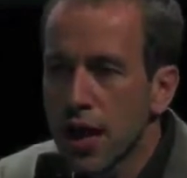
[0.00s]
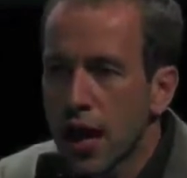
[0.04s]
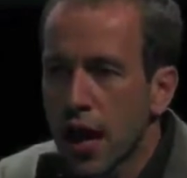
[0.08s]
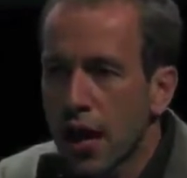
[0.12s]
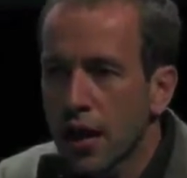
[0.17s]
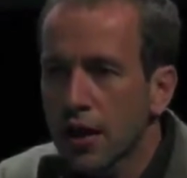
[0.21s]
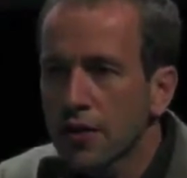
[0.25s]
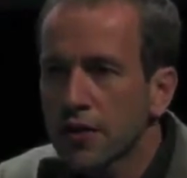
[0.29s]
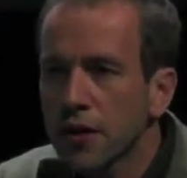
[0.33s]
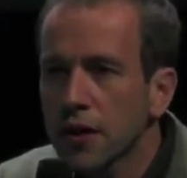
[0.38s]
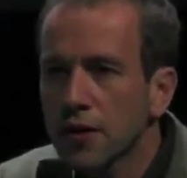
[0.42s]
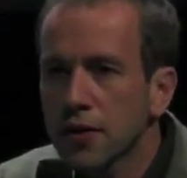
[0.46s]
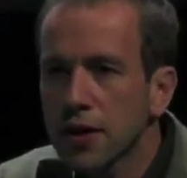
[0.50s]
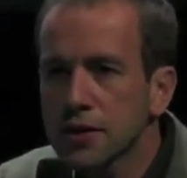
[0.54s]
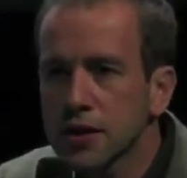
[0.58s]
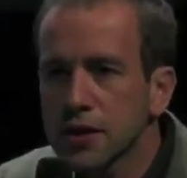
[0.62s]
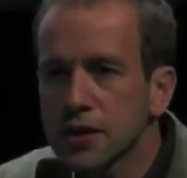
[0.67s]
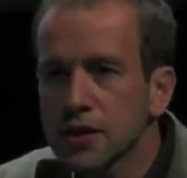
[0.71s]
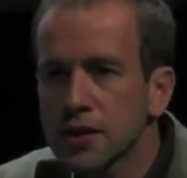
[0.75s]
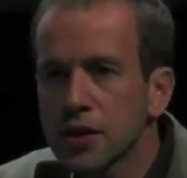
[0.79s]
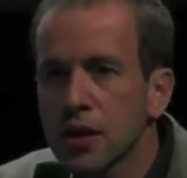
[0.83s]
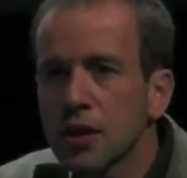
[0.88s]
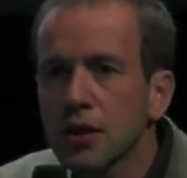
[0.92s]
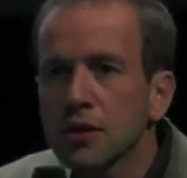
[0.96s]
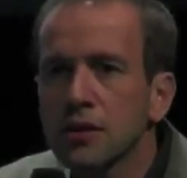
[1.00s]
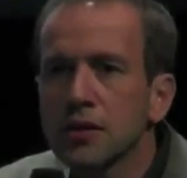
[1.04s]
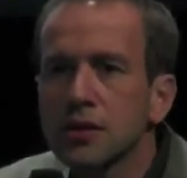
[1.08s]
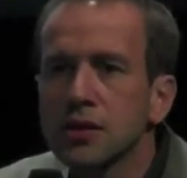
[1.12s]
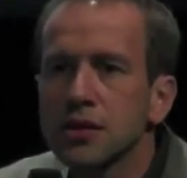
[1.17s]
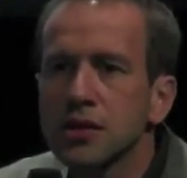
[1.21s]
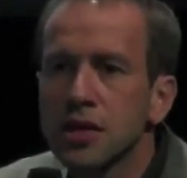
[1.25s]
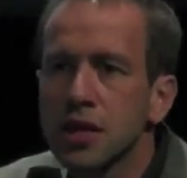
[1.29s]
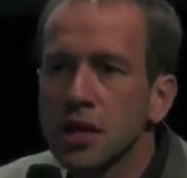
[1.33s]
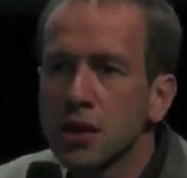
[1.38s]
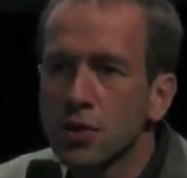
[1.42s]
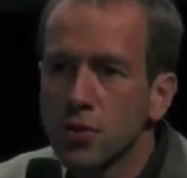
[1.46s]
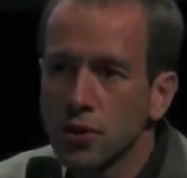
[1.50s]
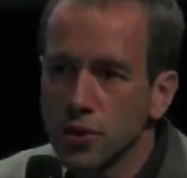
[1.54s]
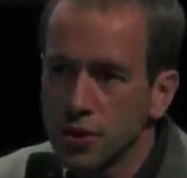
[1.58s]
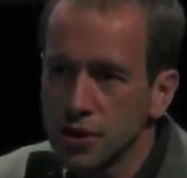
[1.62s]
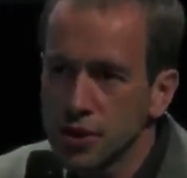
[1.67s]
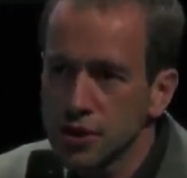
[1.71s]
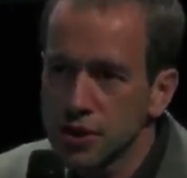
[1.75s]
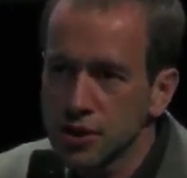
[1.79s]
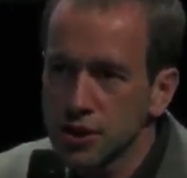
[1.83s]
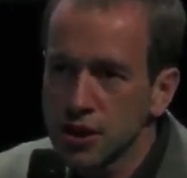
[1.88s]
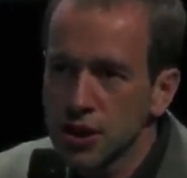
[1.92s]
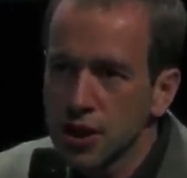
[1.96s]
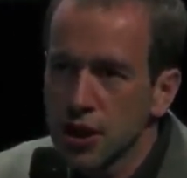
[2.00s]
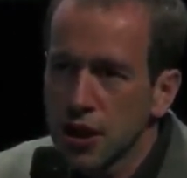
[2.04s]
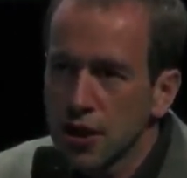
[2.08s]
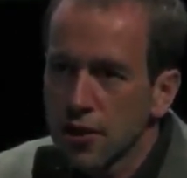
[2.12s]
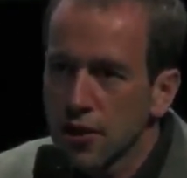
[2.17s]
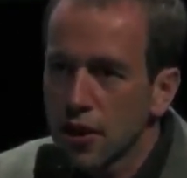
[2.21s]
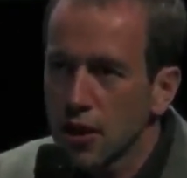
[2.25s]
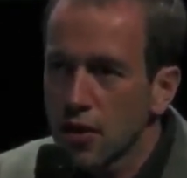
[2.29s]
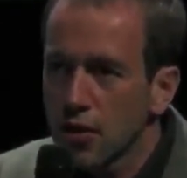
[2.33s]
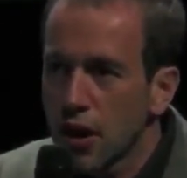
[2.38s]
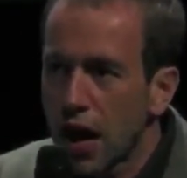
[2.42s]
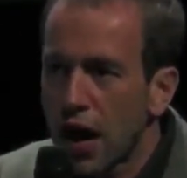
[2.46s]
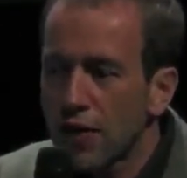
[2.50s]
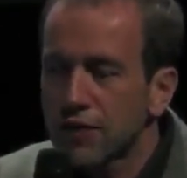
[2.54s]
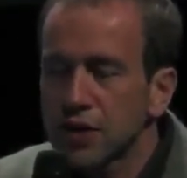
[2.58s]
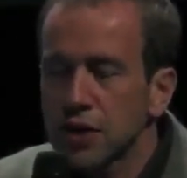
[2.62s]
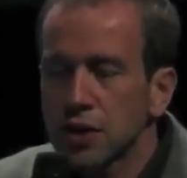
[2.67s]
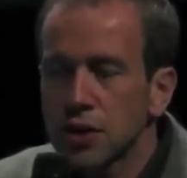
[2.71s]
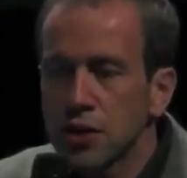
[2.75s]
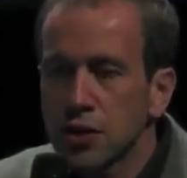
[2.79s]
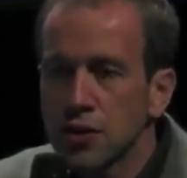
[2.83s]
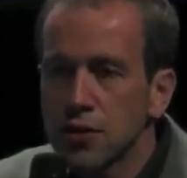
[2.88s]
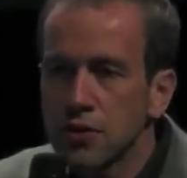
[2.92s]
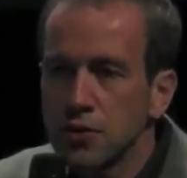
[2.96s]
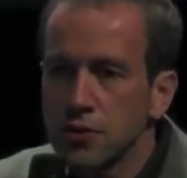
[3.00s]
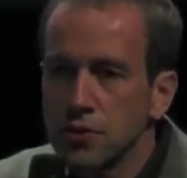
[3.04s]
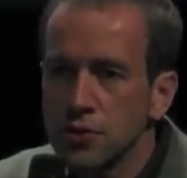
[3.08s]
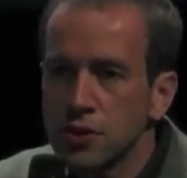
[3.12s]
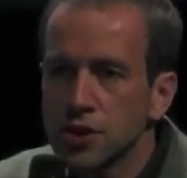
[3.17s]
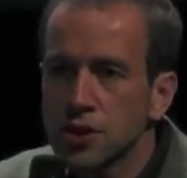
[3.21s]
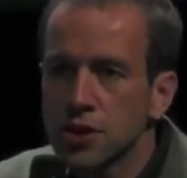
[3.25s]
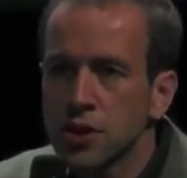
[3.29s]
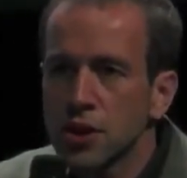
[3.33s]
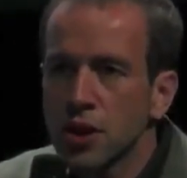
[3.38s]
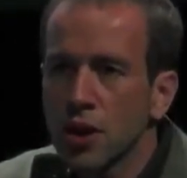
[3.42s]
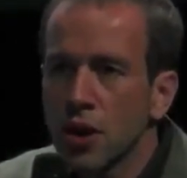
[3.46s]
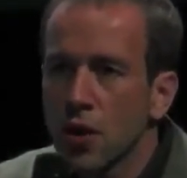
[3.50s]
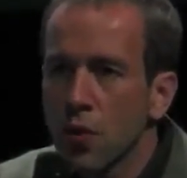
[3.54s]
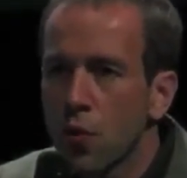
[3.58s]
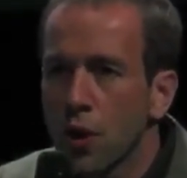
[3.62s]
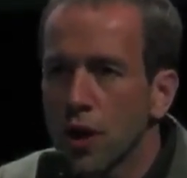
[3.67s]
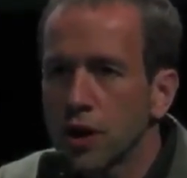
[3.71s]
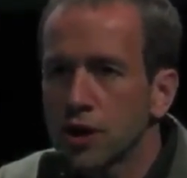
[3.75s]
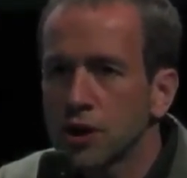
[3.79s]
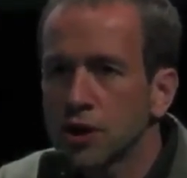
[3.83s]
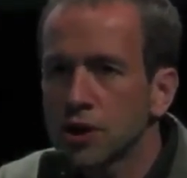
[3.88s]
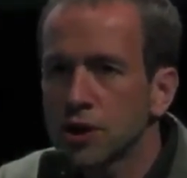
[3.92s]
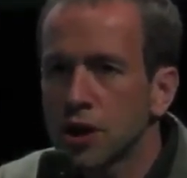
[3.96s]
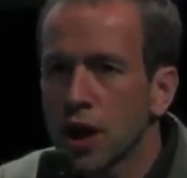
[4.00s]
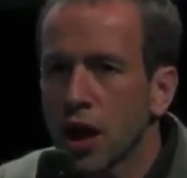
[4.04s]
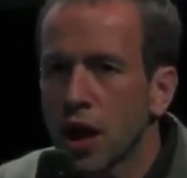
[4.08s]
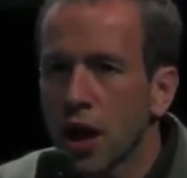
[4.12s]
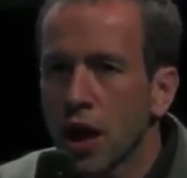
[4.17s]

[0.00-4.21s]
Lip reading: And I think there's a certain sequence that you have to use which